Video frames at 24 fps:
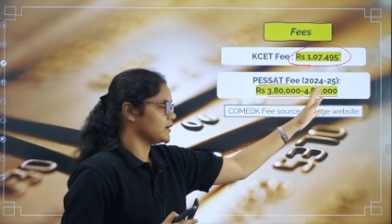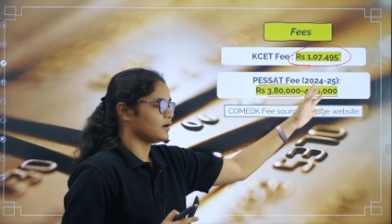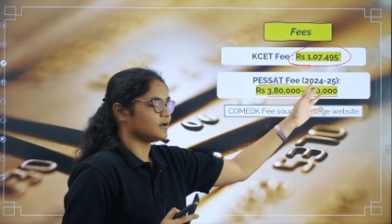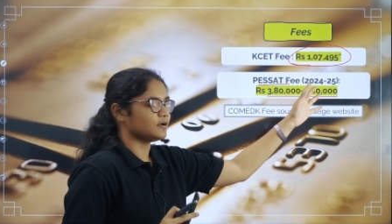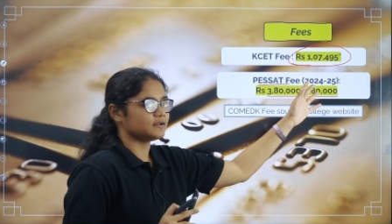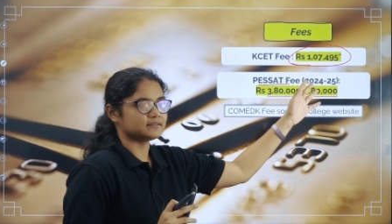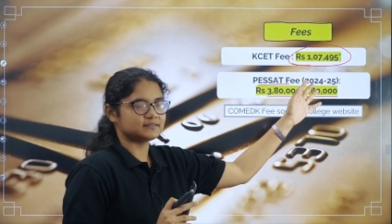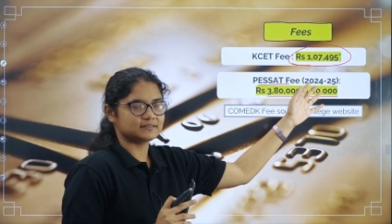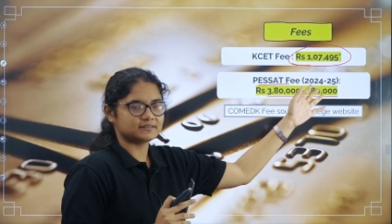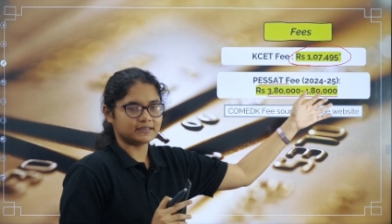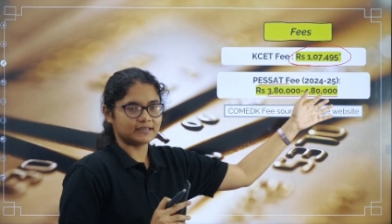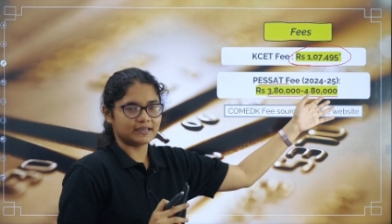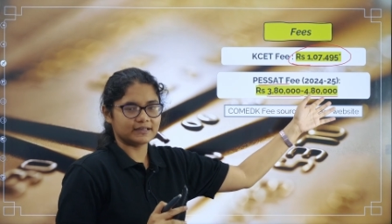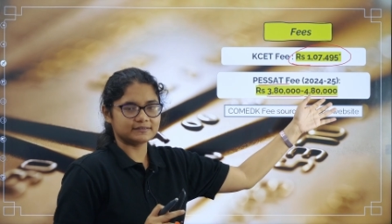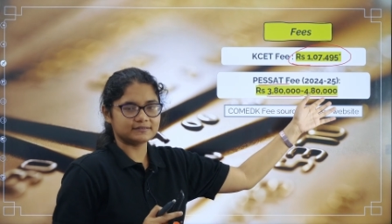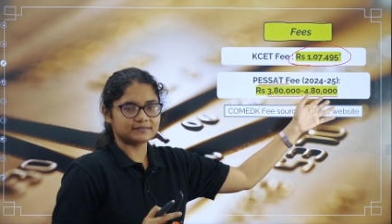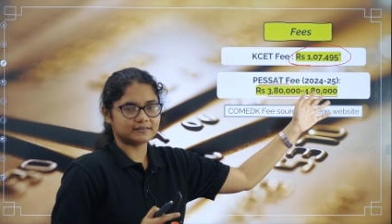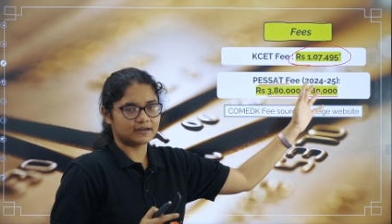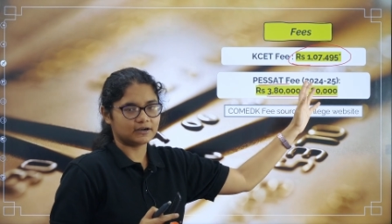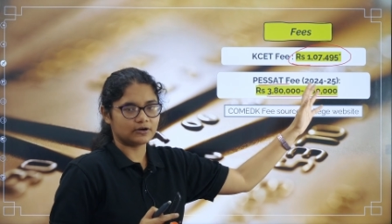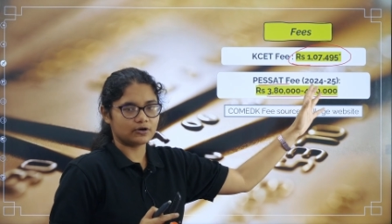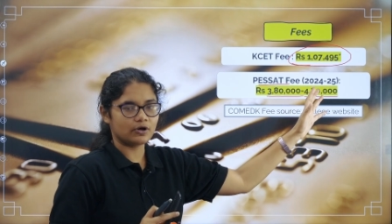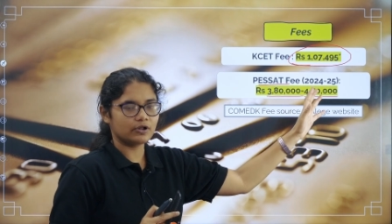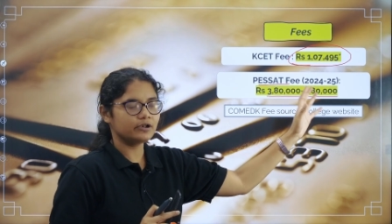uh,
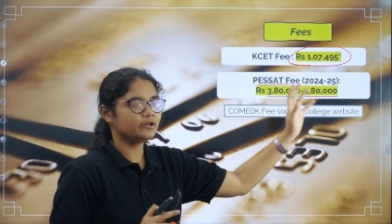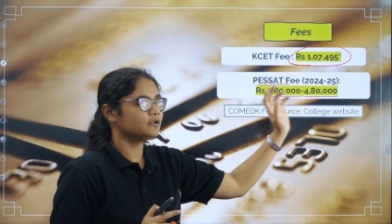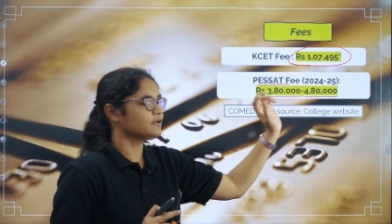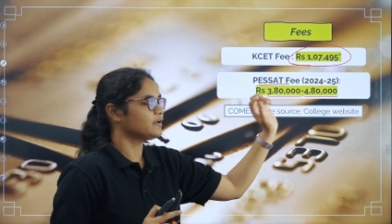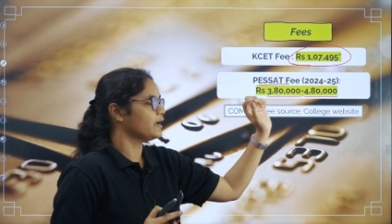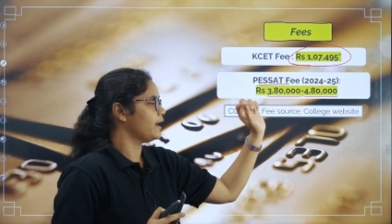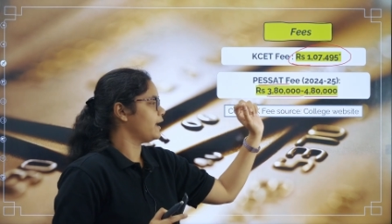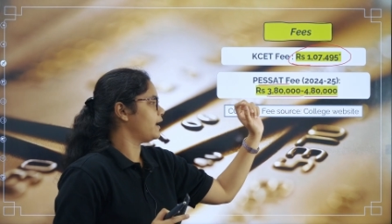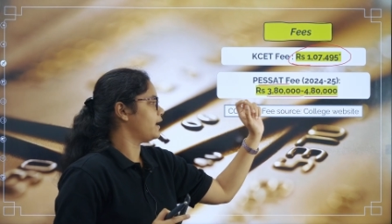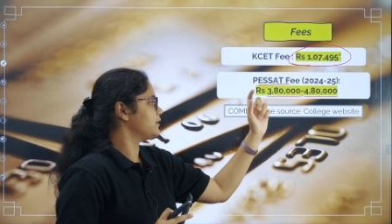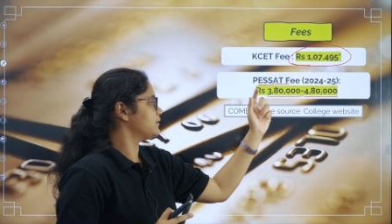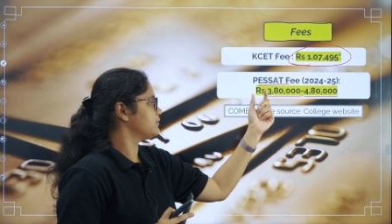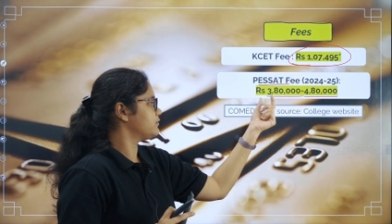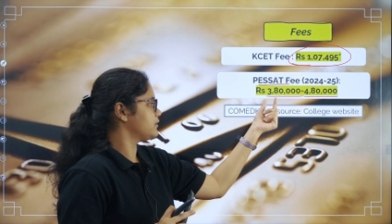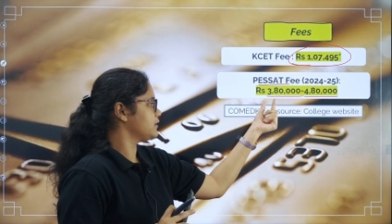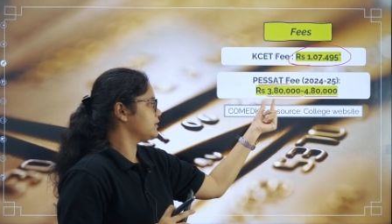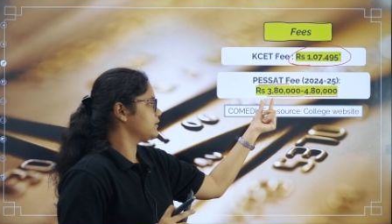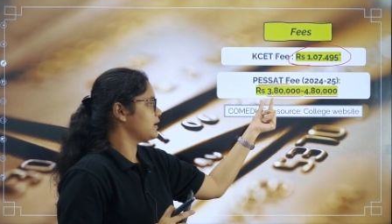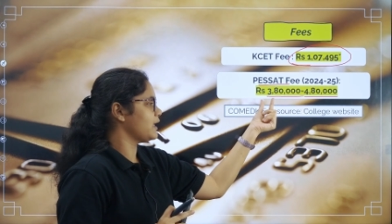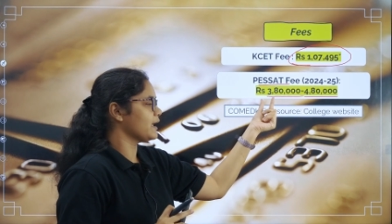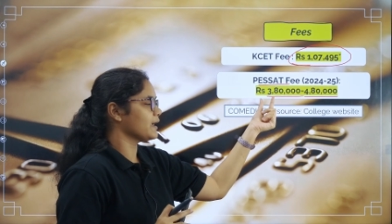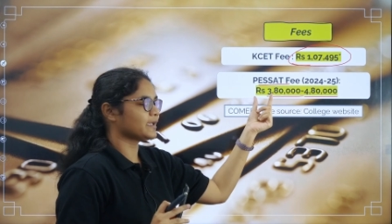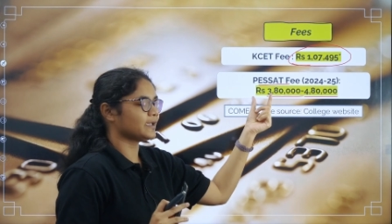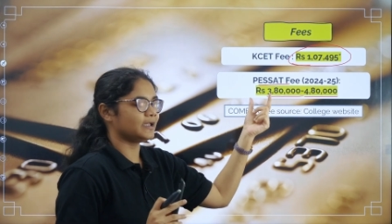CS and all and
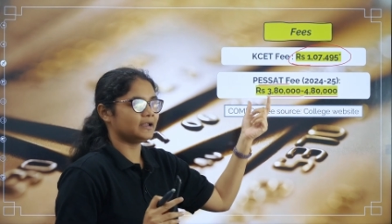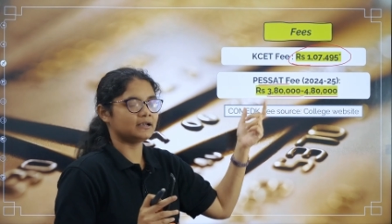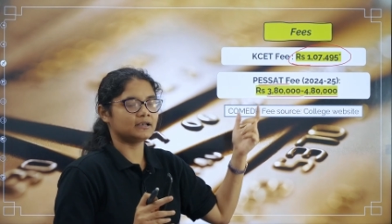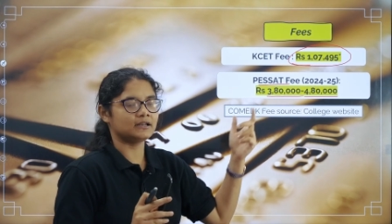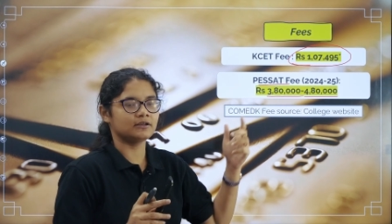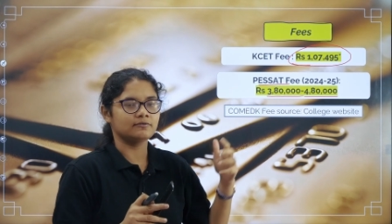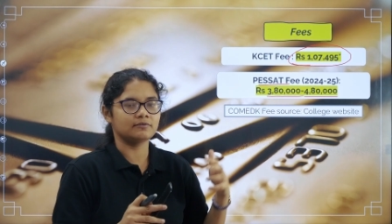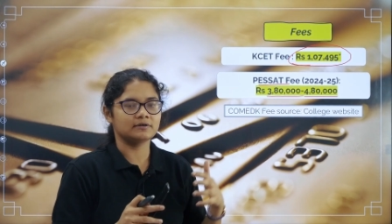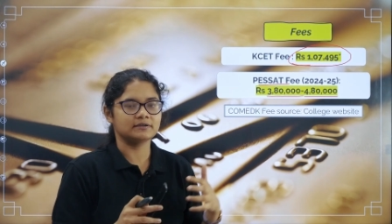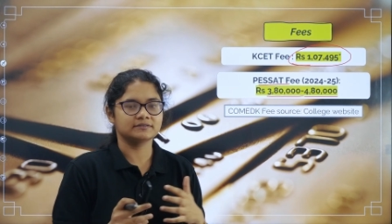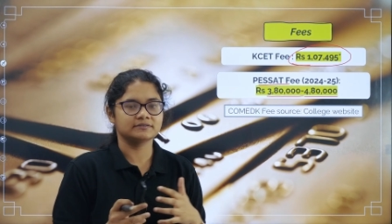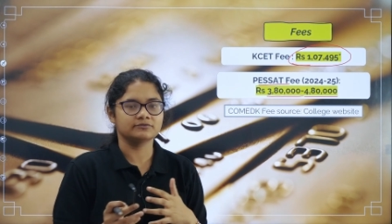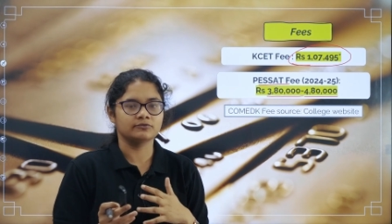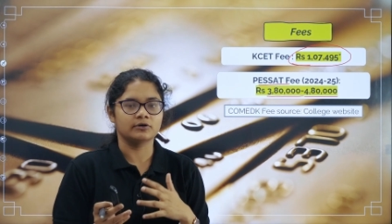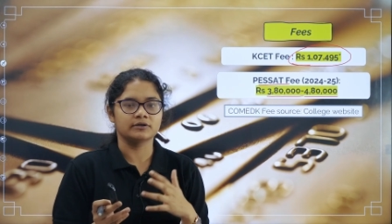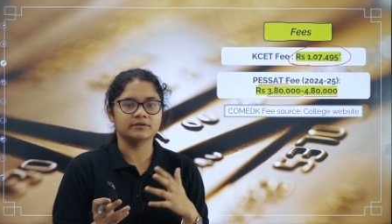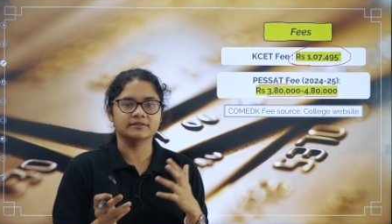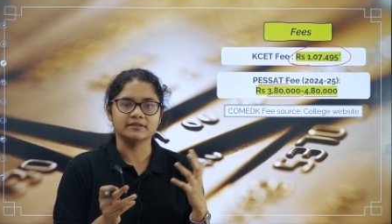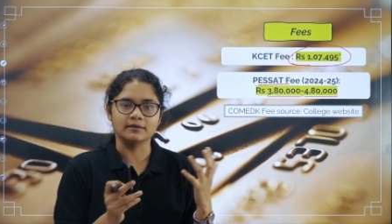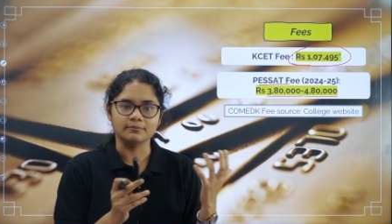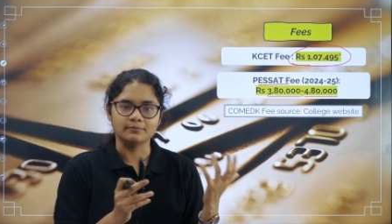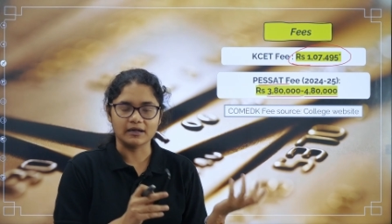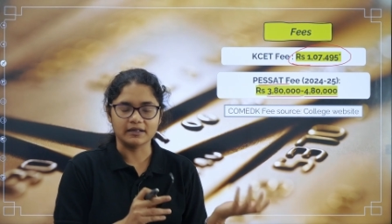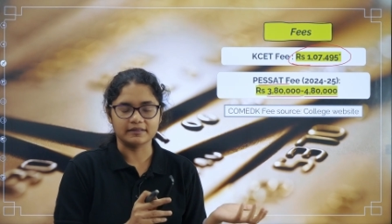3 lakh 80 was for
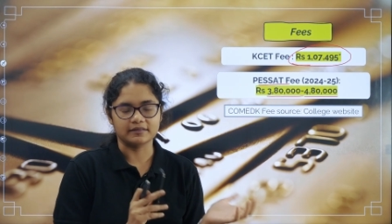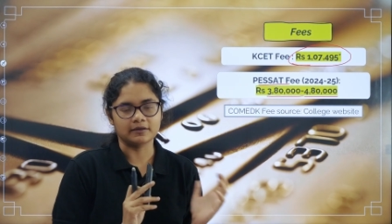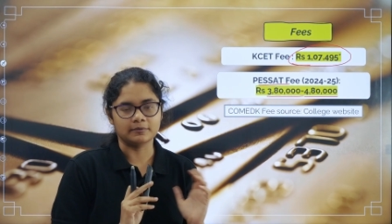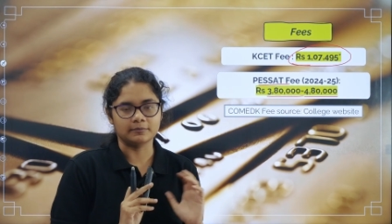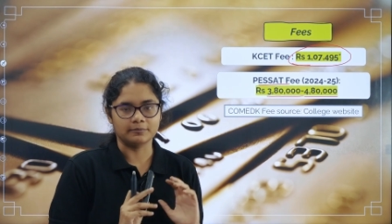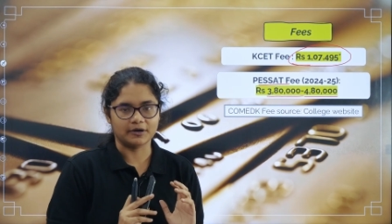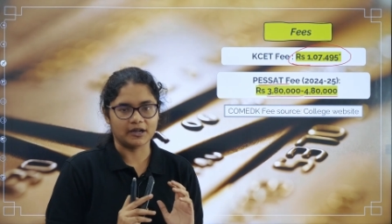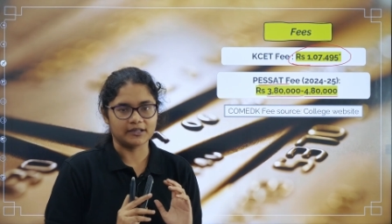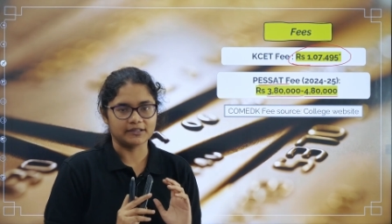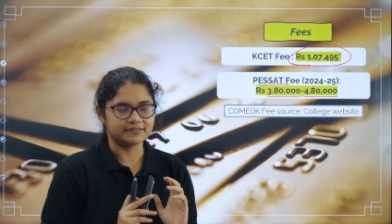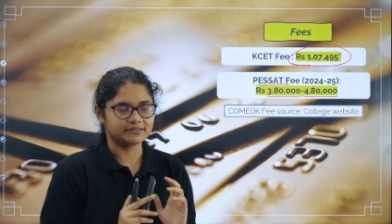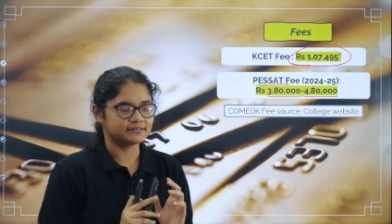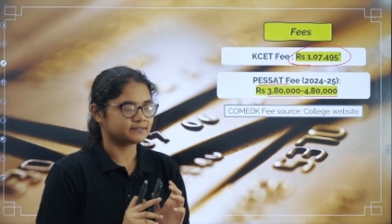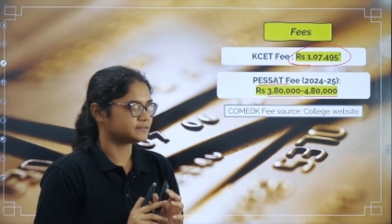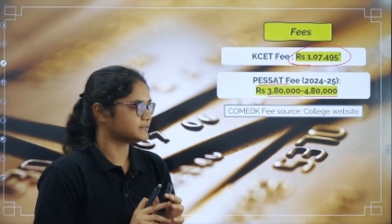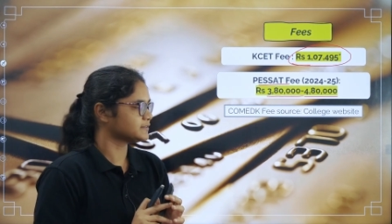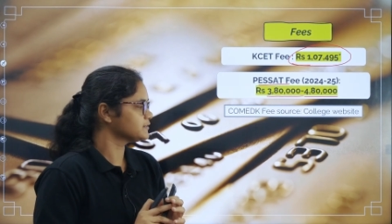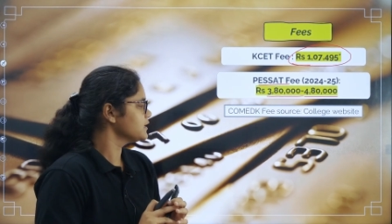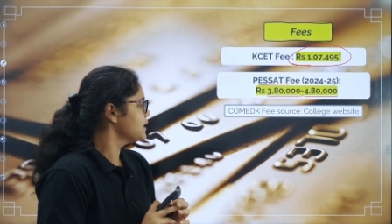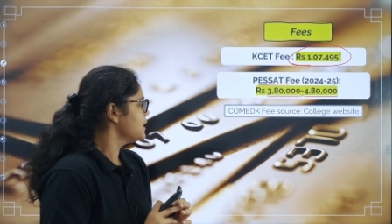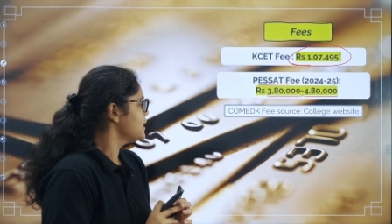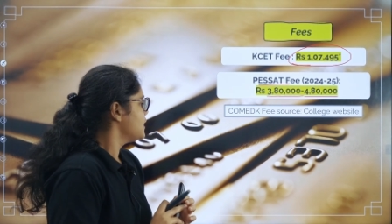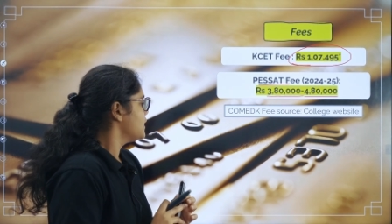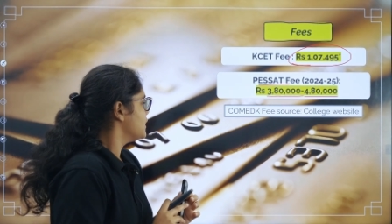some other
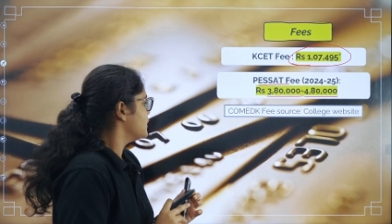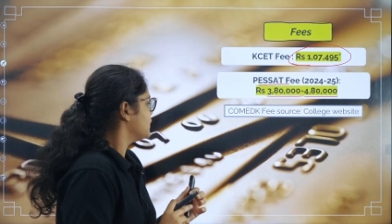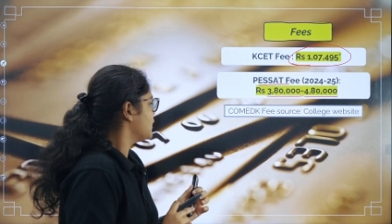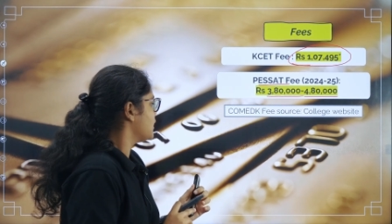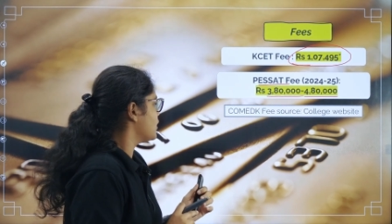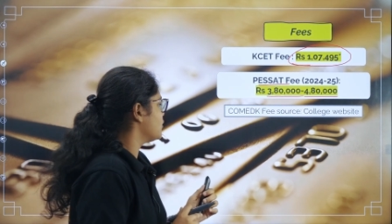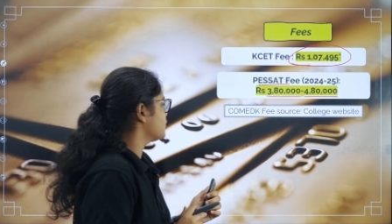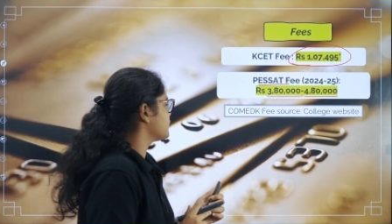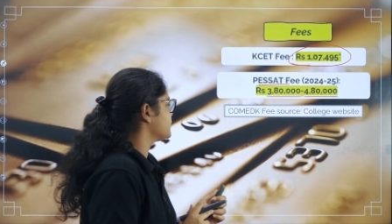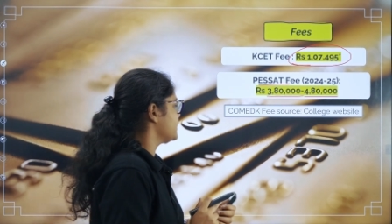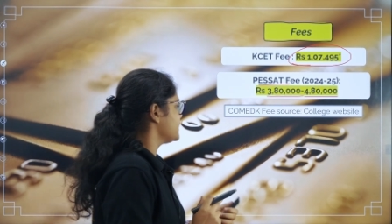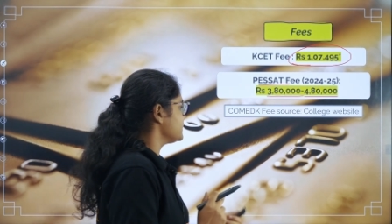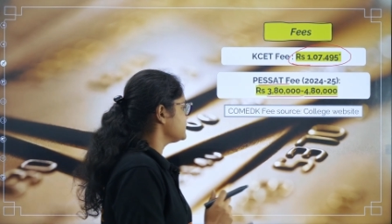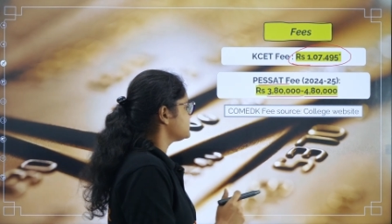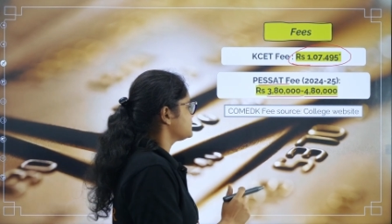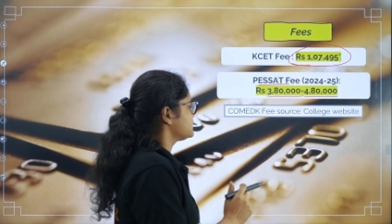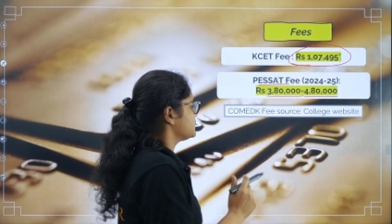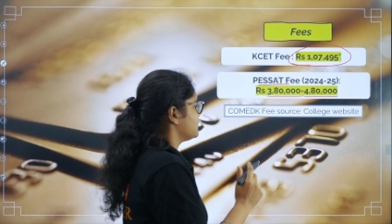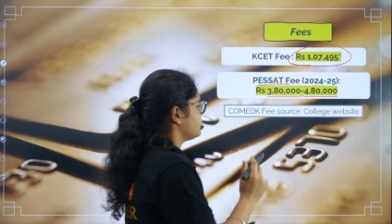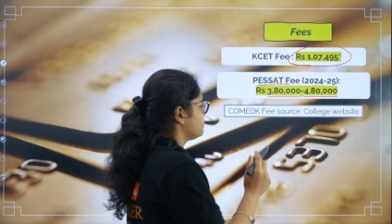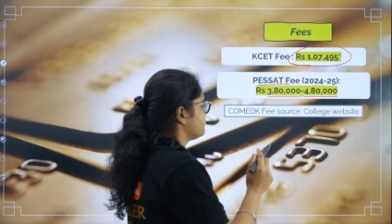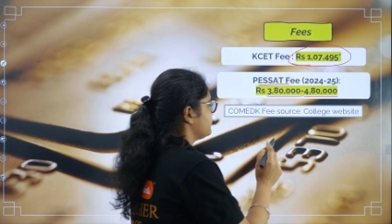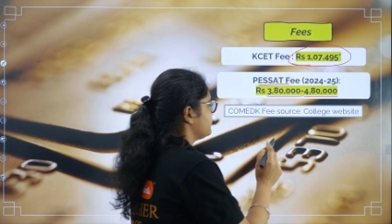branches now yes the